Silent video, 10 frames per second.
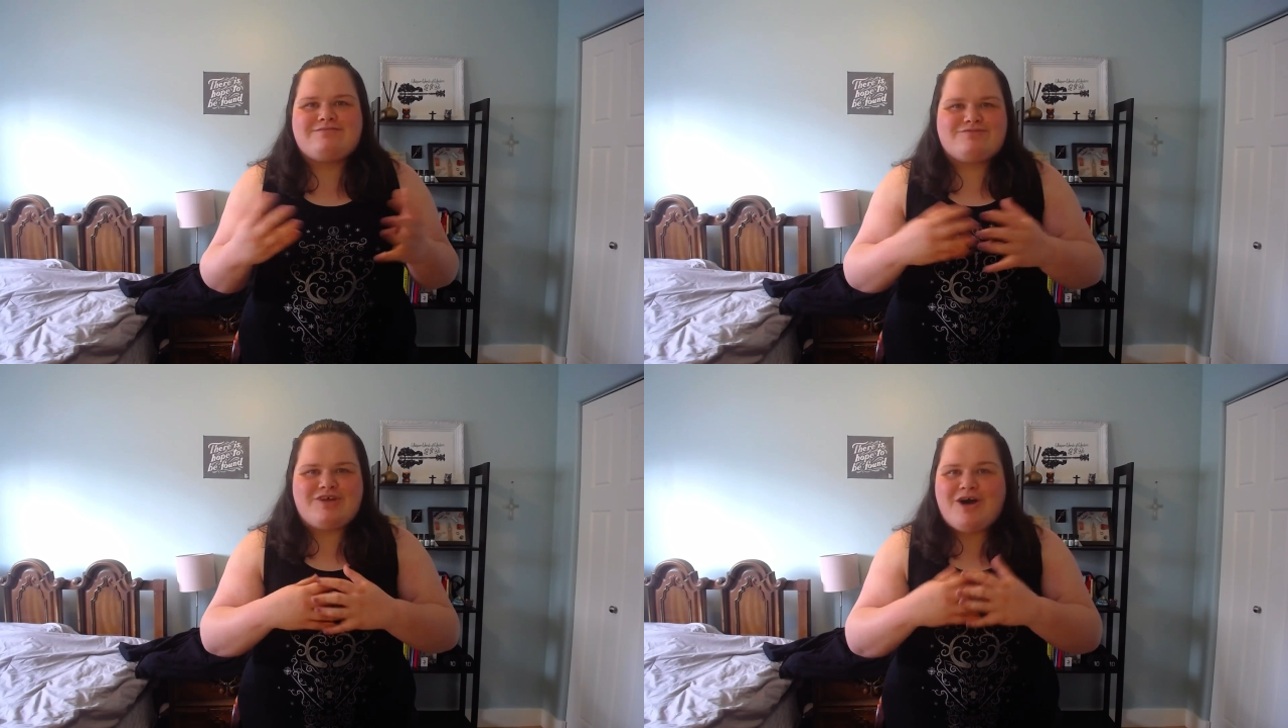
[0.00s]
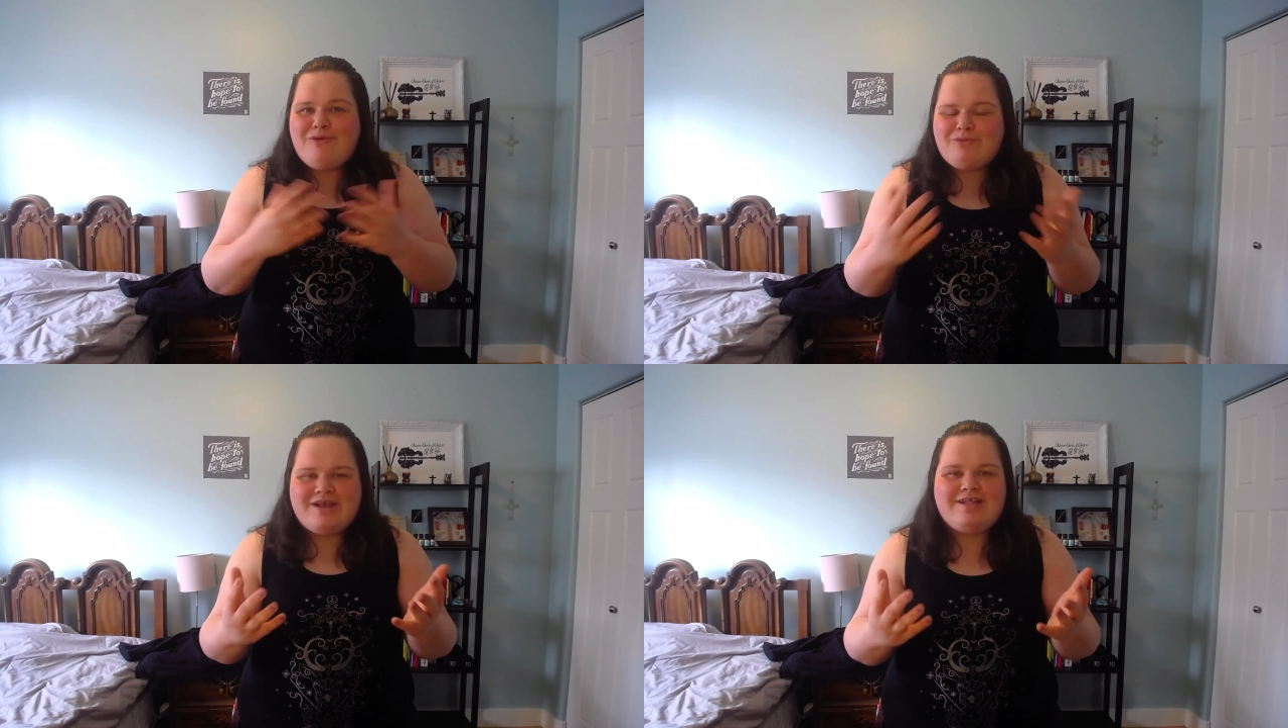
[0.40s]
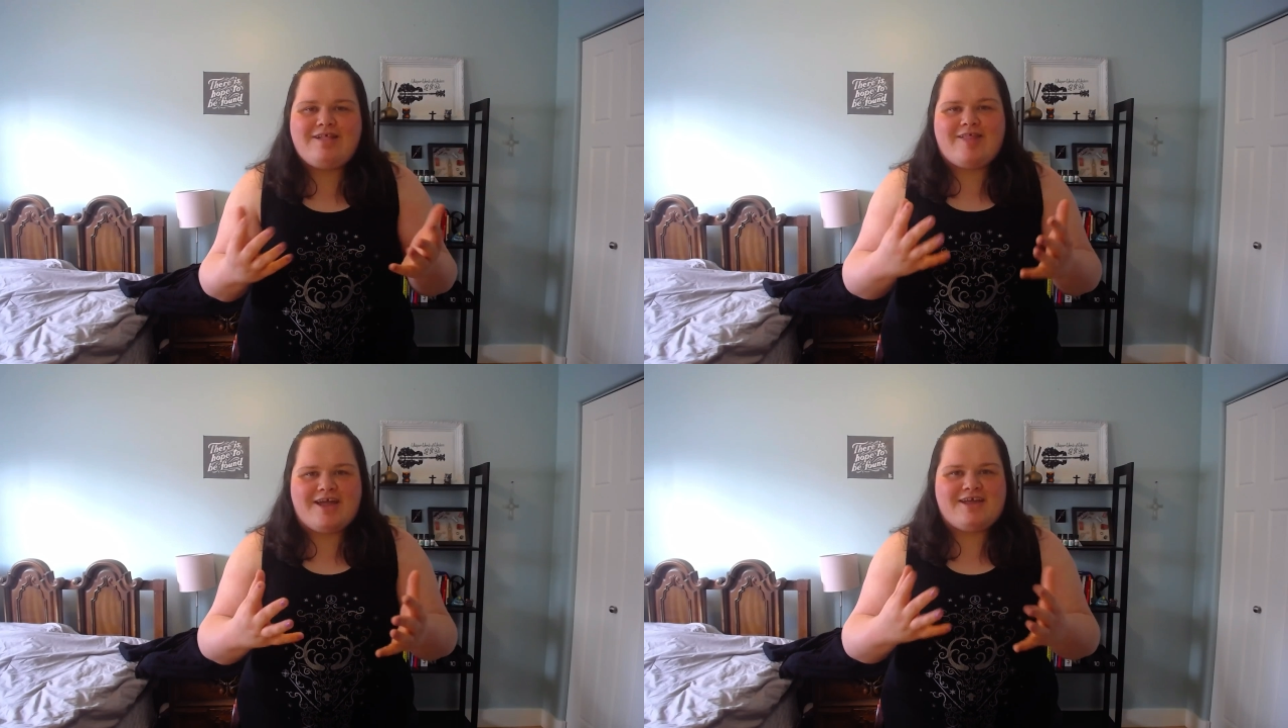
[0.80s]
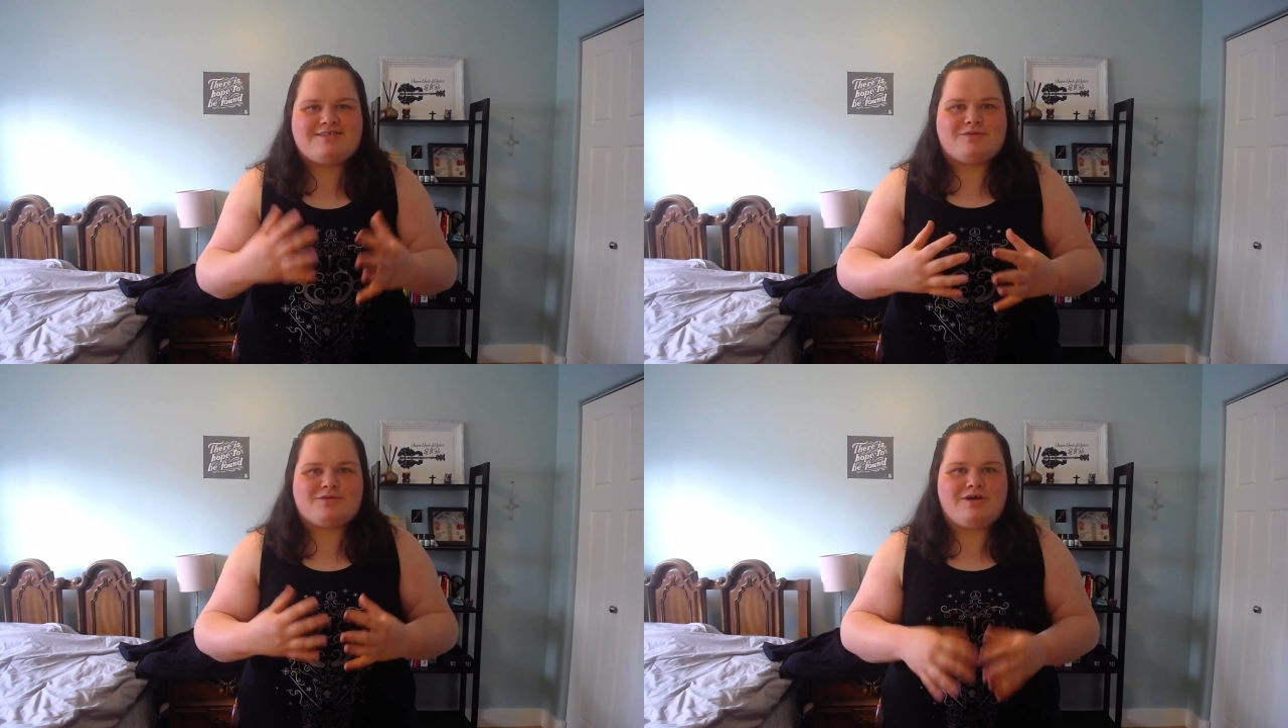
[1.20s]
not really like his
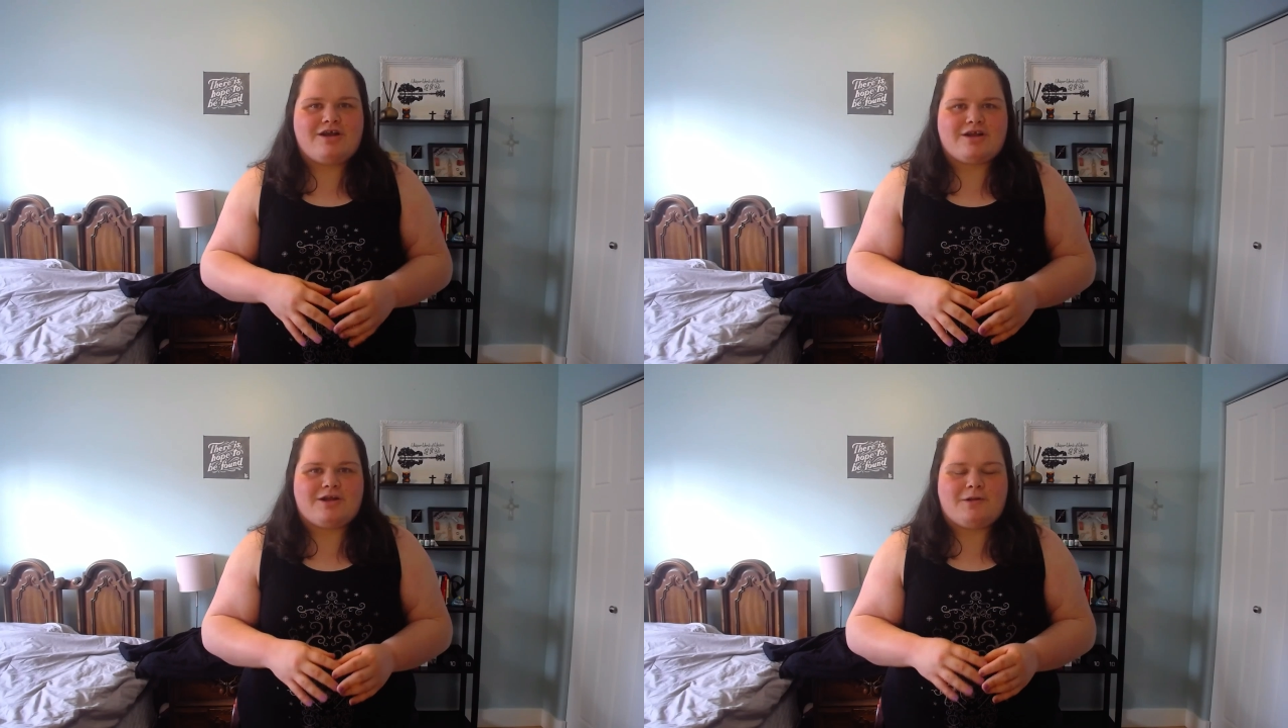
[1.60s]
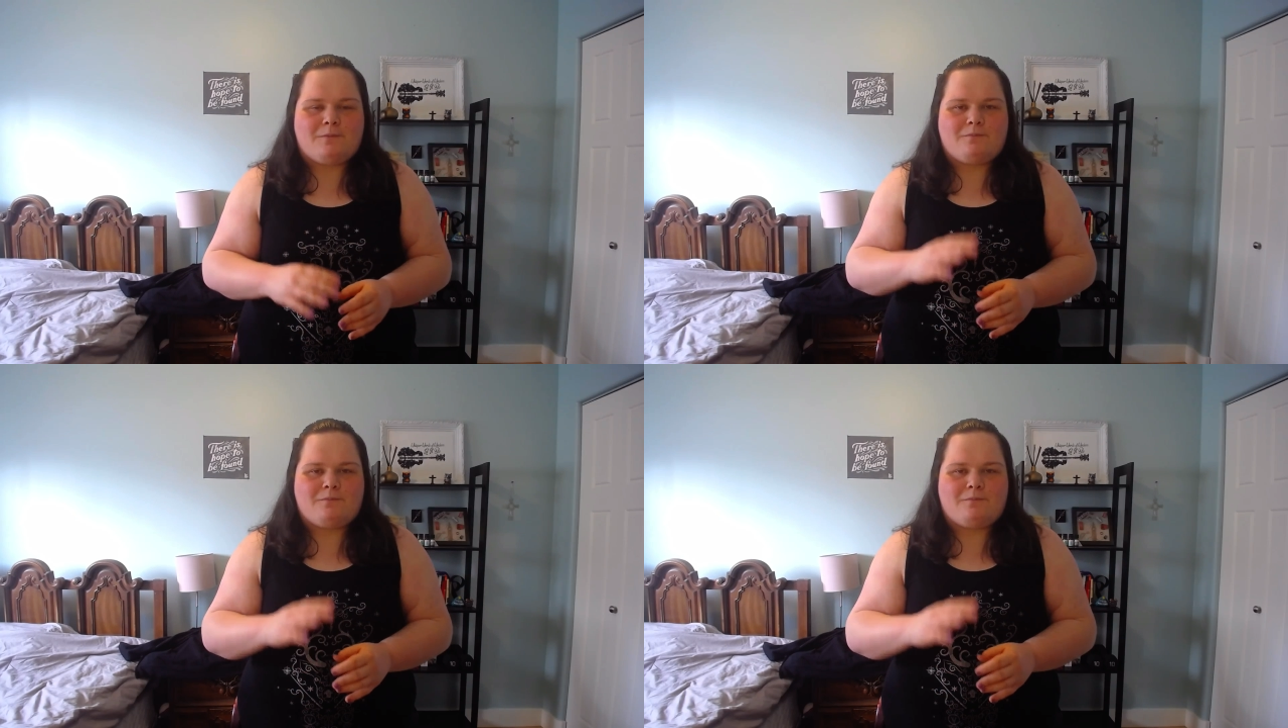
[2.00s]
own daughter,